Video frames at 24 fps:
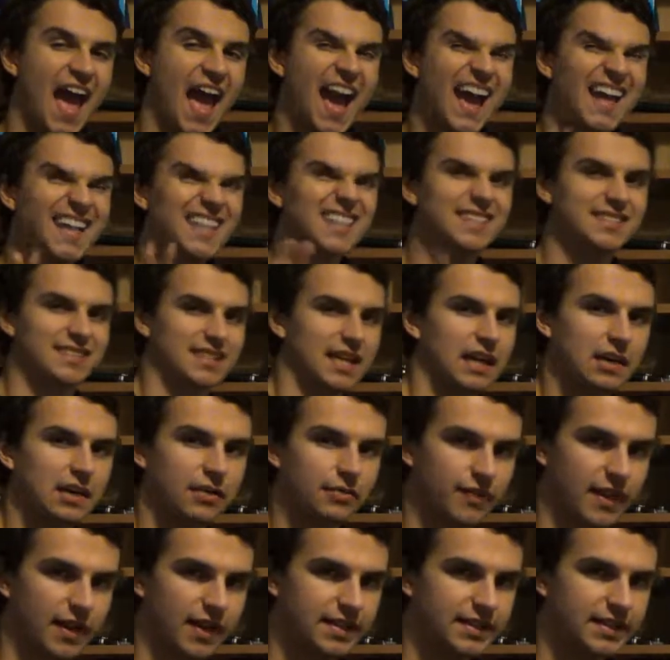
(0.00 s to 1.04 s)
8
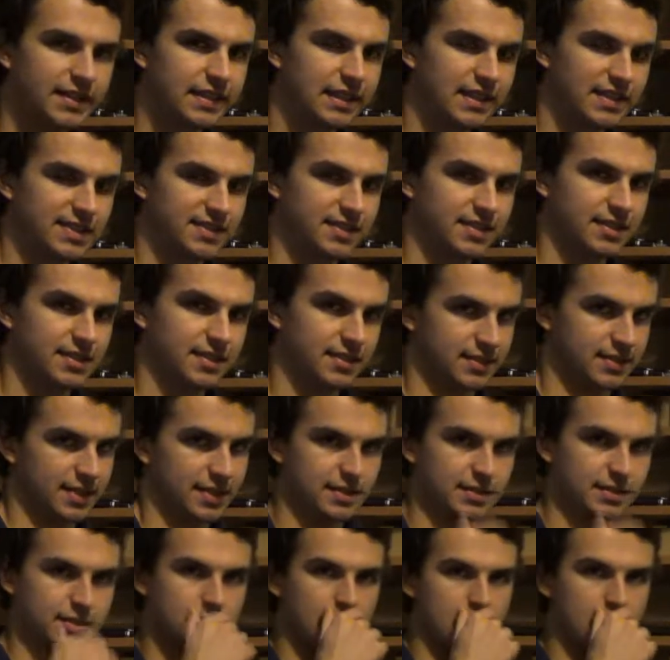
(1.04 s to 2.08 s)
alpha helices
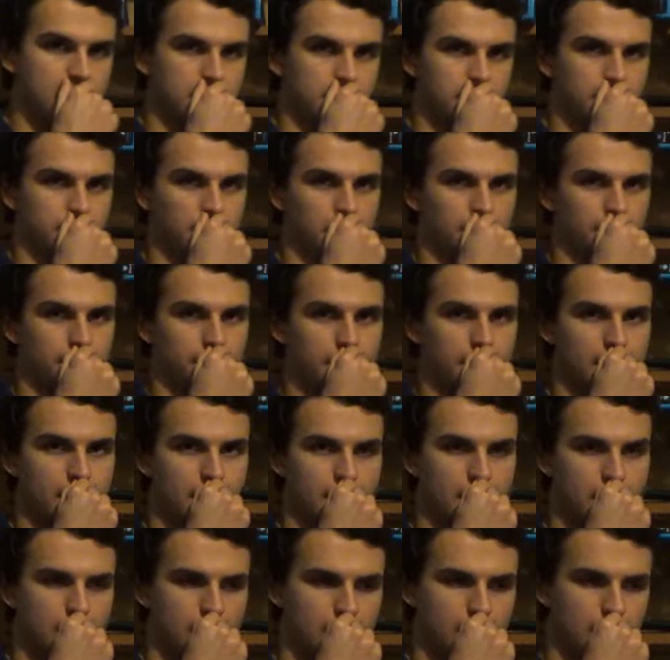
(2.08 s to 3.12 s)
in total.
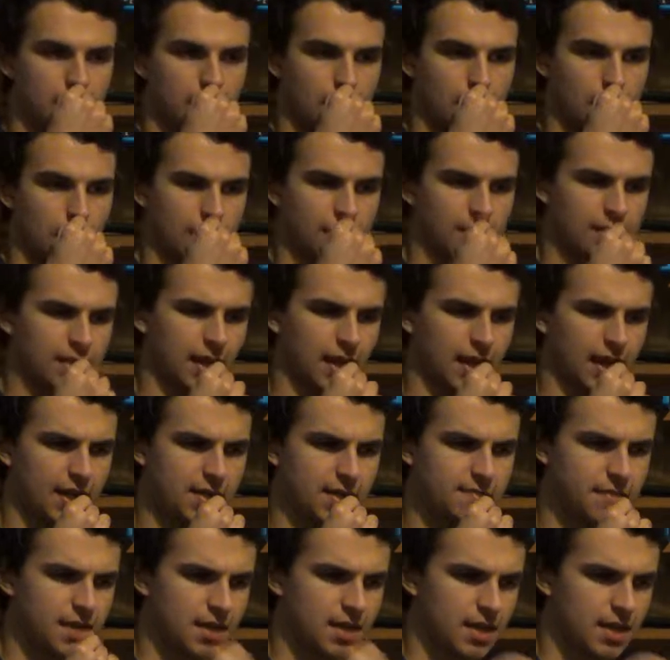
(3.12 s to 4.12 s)
Okay,